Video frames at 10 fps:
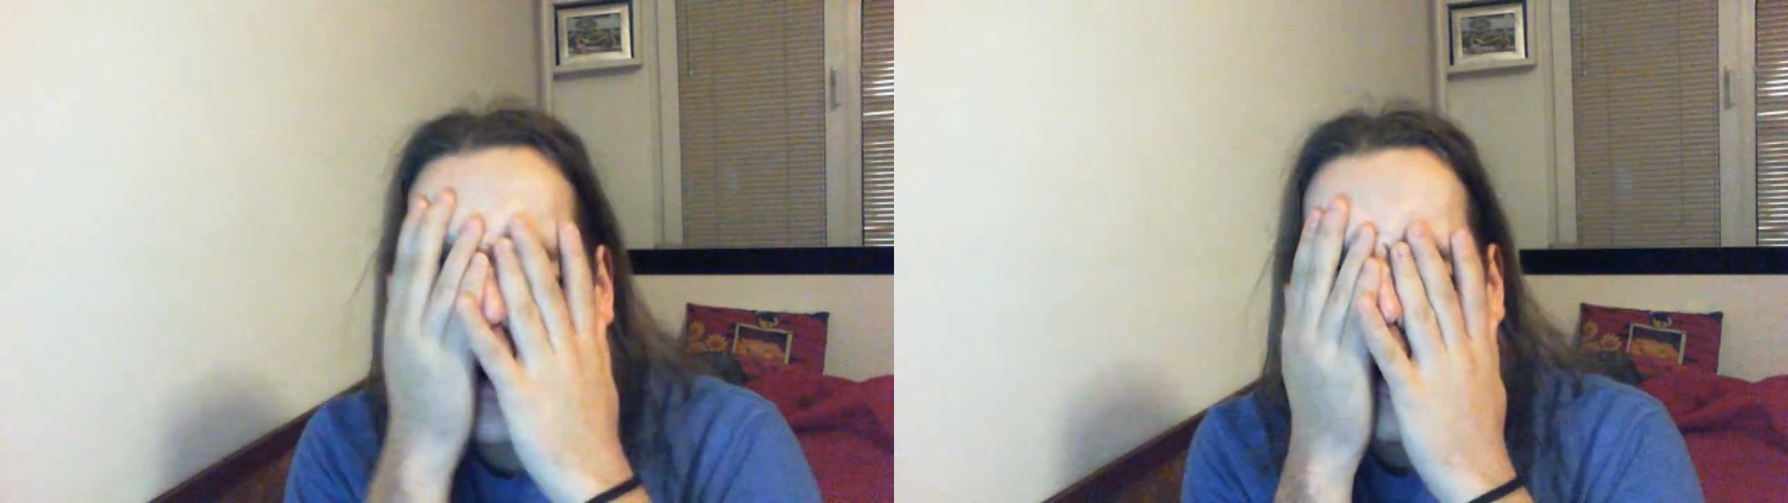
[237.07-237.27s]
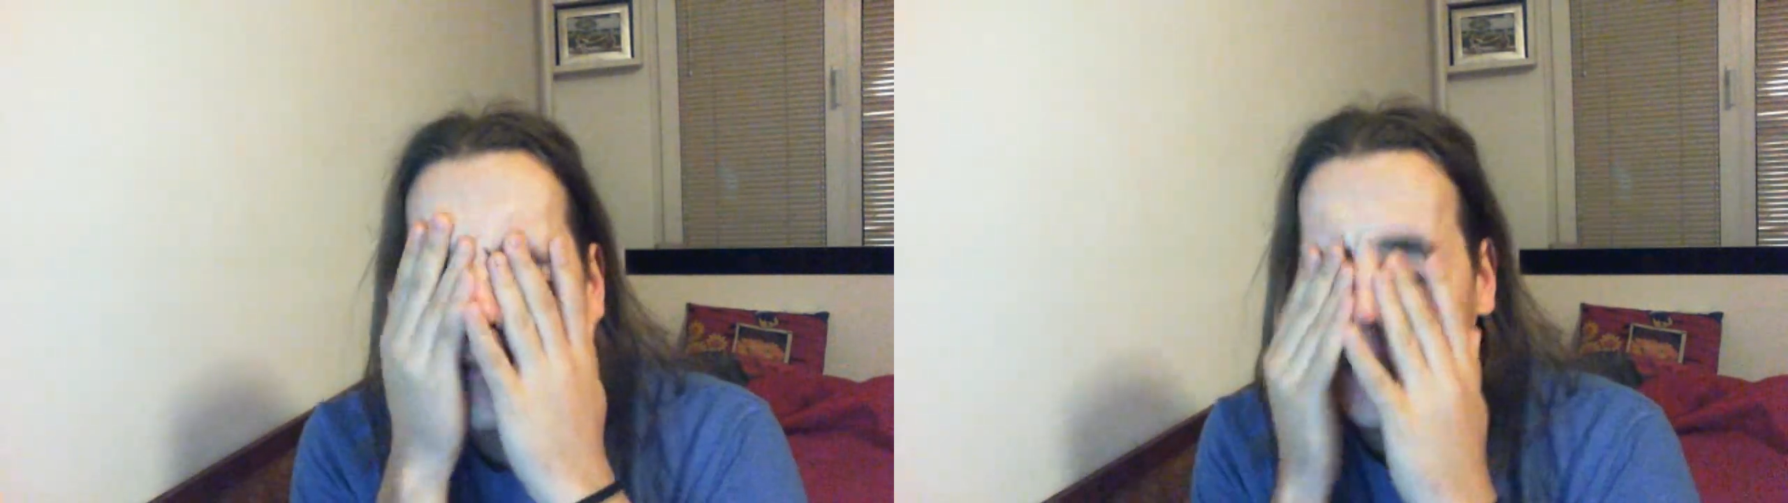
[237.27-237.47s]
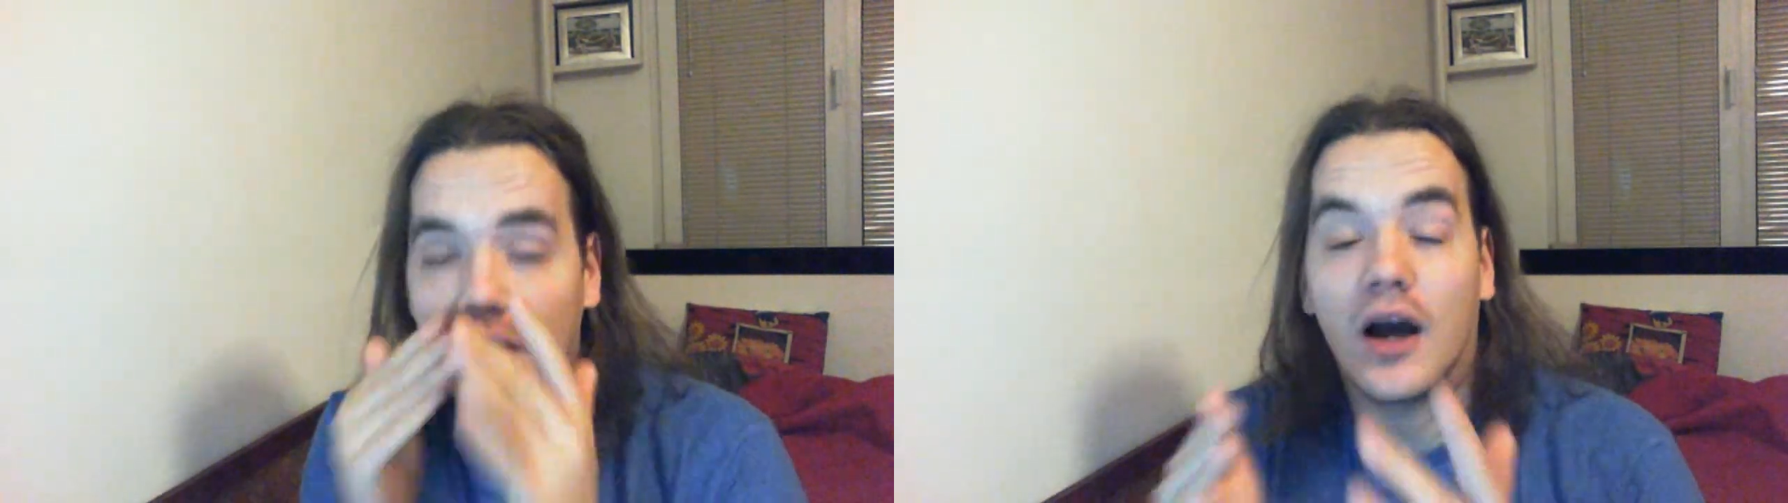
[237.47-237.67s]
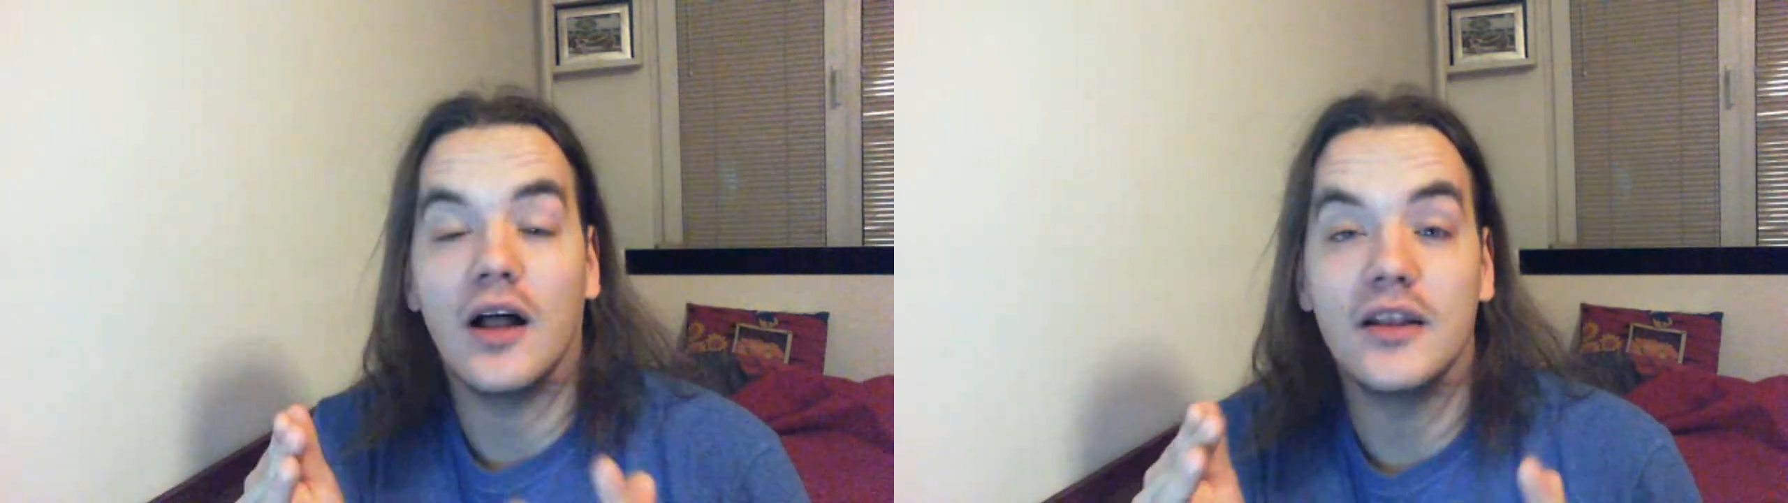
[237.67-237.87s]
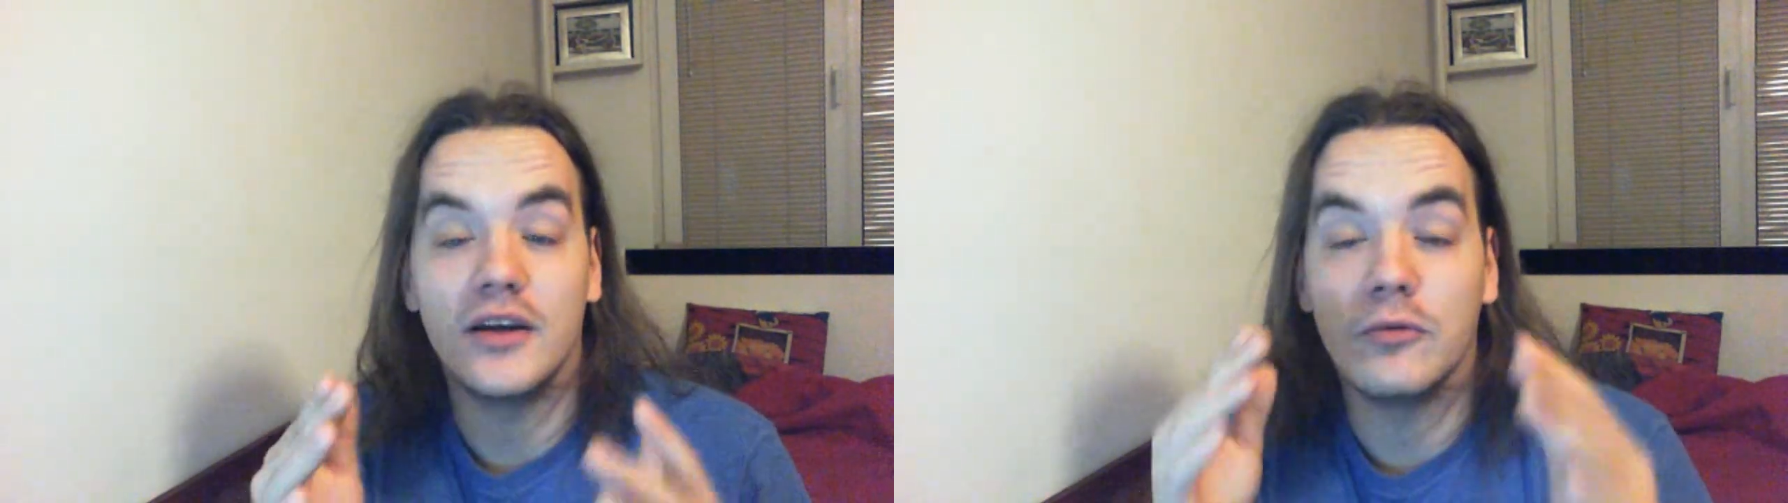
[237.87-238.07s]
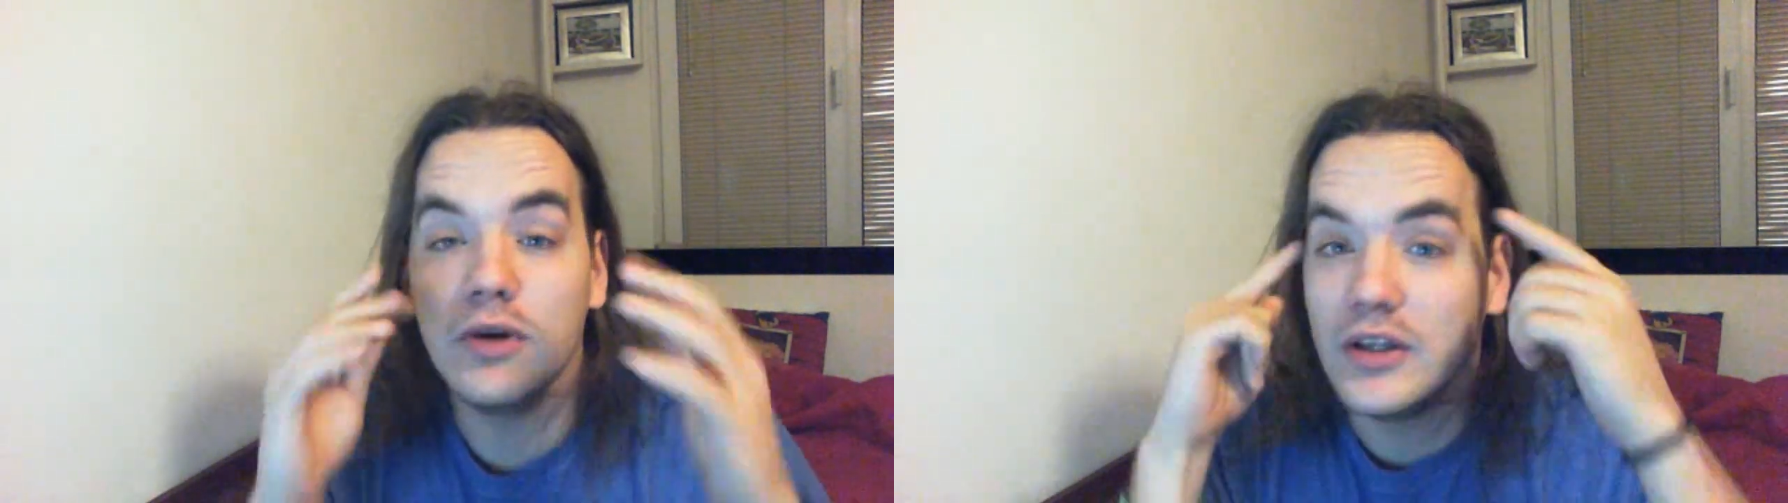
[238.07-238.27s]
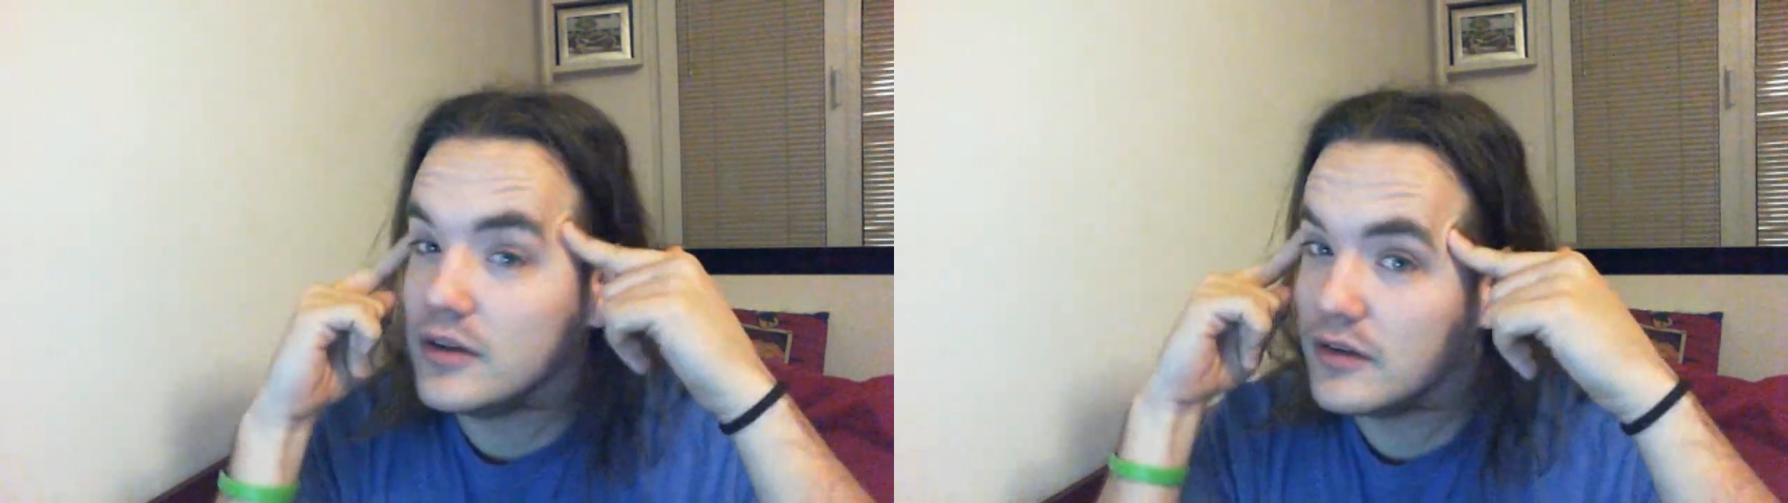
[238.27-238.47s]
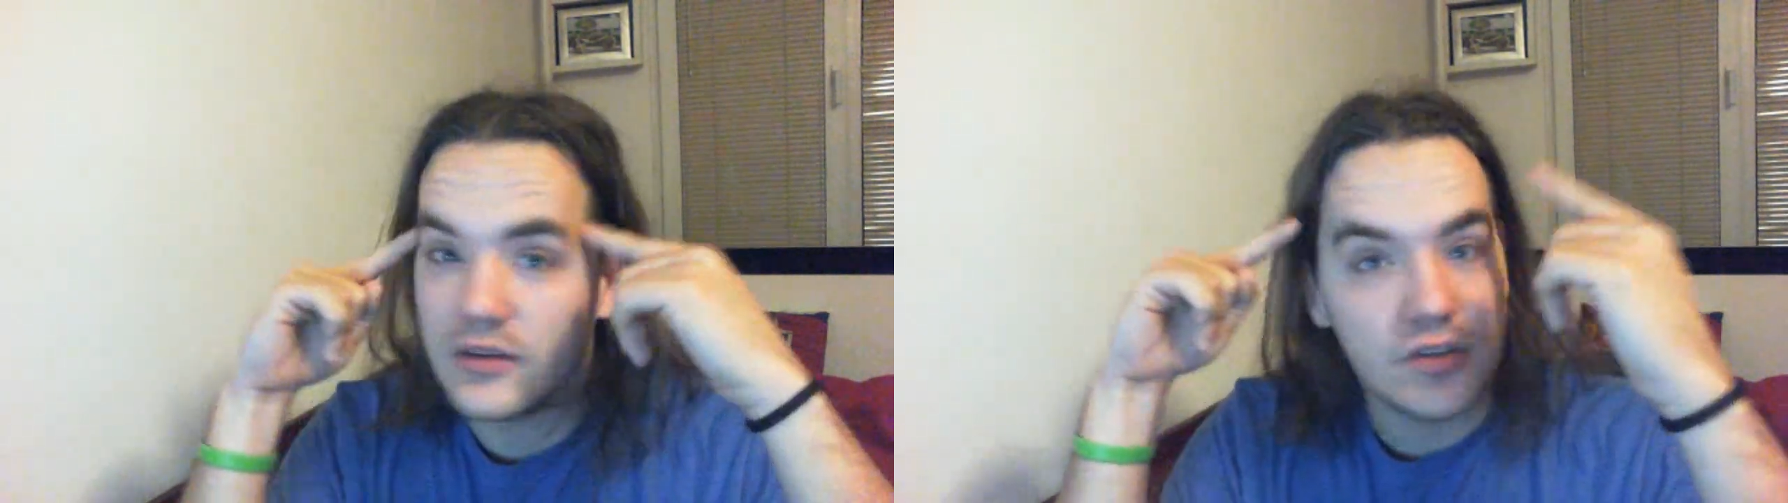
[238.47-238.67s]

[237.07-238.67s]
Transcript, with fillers: Oh man, Harley Quinn.